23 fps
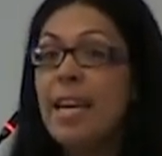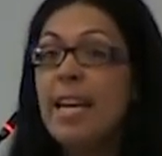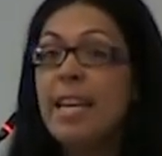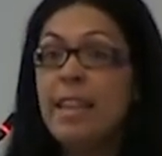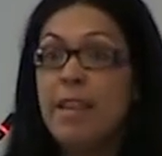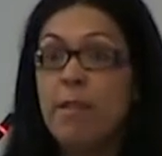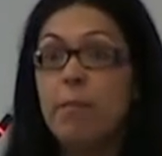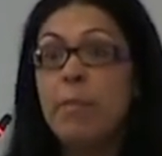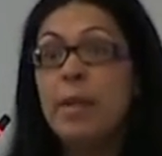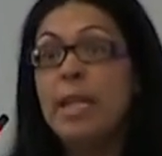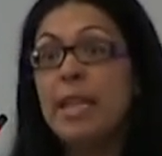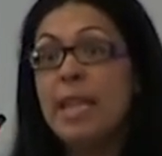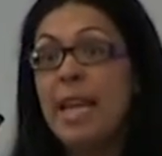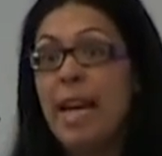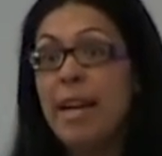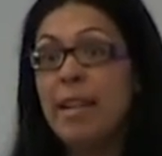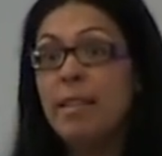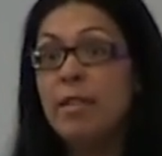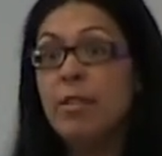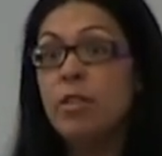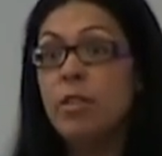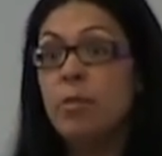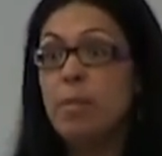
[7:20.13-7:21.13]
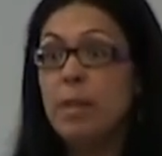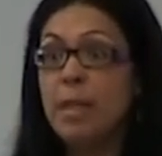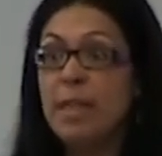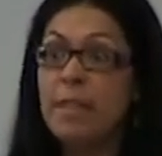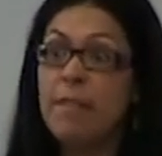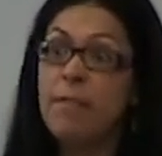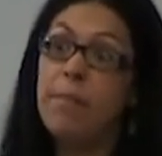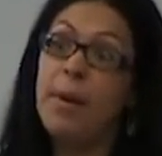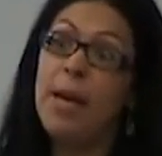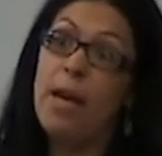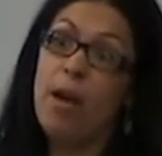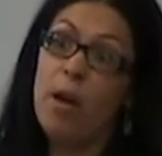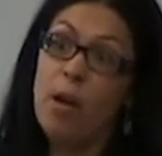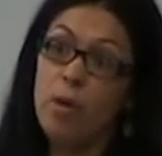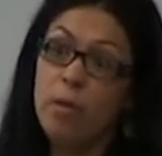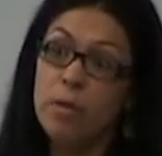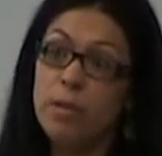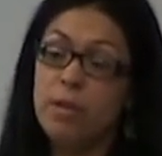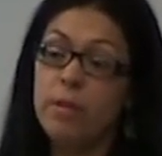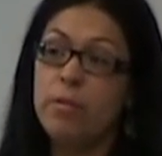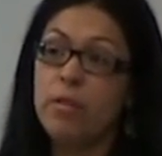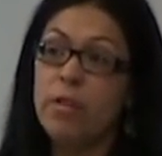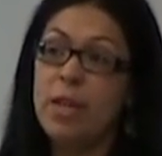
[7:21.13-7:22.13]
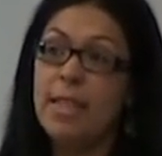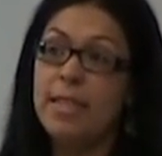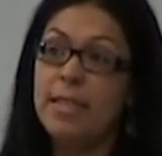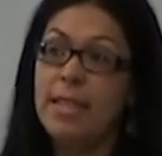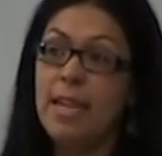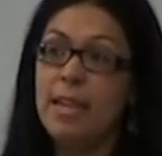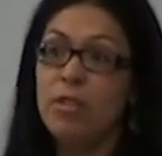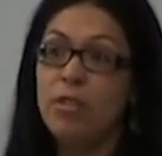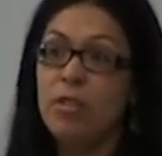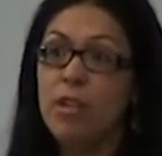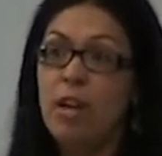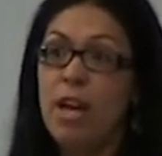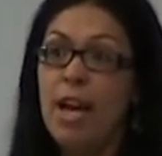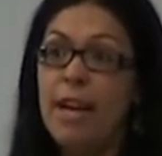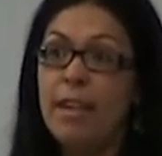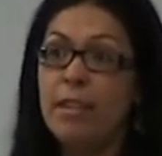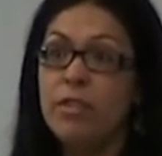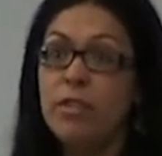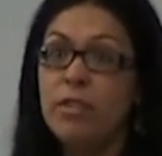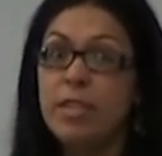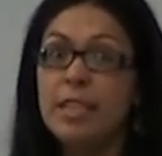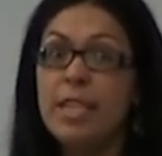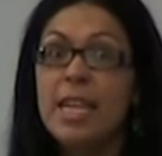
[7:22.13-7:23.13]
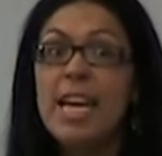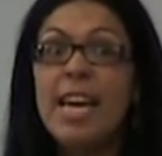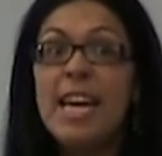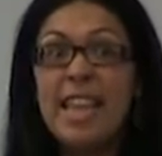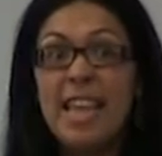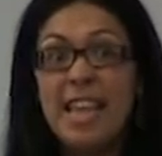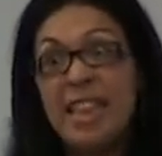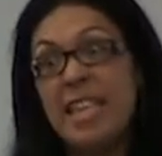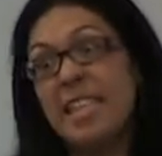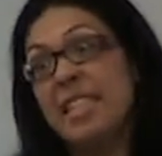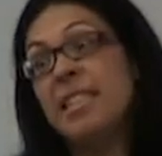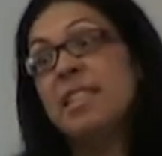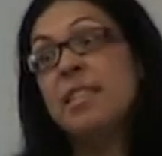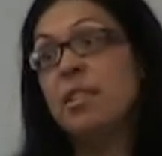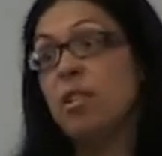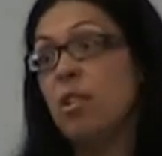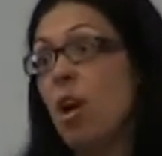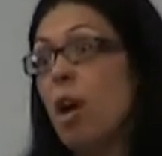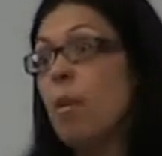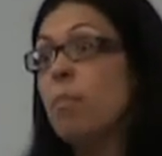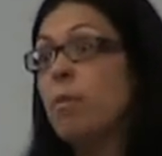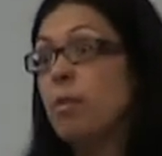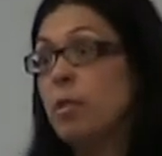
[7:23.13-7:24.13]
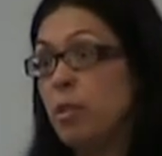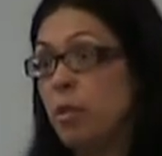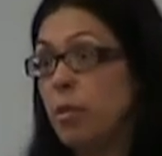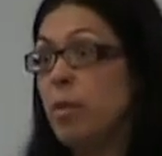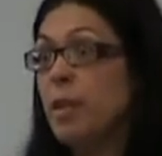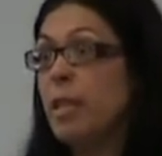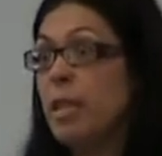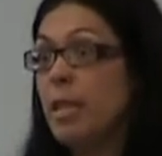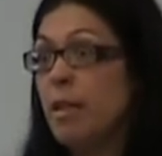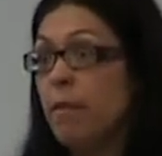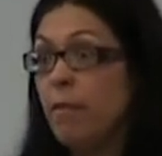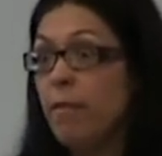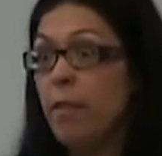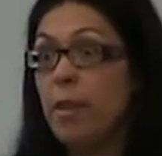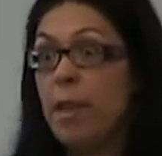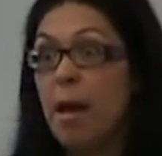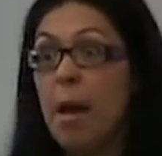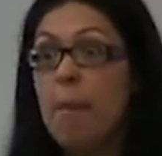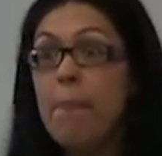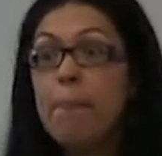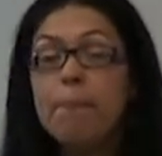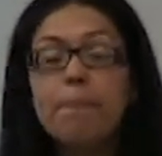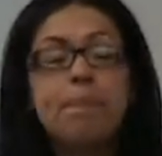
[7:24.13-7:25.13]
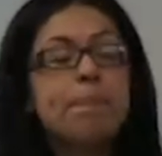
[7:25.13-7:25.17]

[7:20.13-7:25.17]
They've been led to believe by a host of transnational actors that this is an opportunity for them.